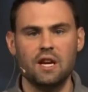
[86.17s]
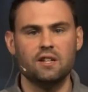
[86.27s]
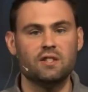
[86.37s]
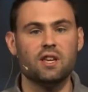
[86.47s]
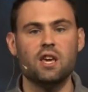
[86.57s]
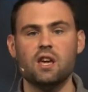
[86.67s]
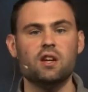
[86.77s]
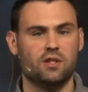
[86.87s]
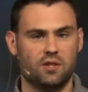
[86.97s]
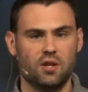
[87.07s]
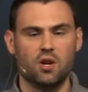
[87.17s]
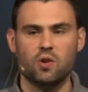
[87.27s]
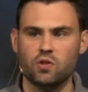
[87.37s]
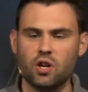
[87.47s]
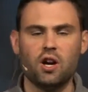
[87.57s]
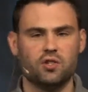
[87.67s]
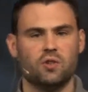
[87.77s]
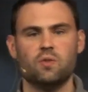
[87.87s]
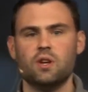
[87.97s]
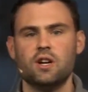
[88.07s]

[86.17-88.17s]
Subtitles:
Zacchaeus, who was also